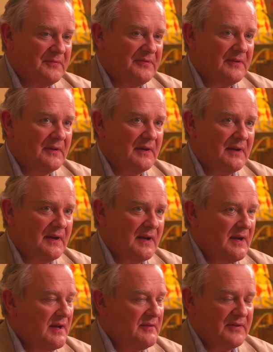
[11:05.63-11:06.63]
for
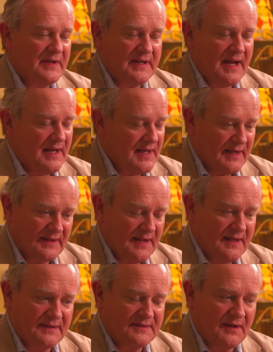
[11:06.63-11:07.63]
for nailing
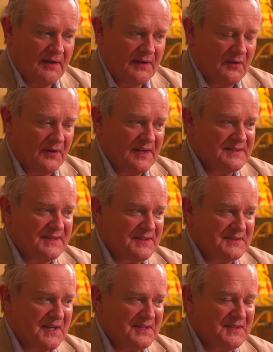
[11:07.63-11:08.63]
that dialogue, as,
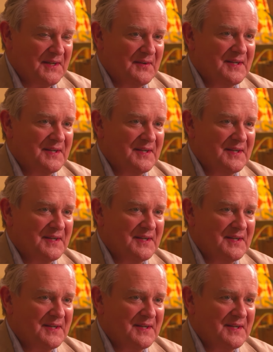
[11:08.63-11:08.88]
as, as you know,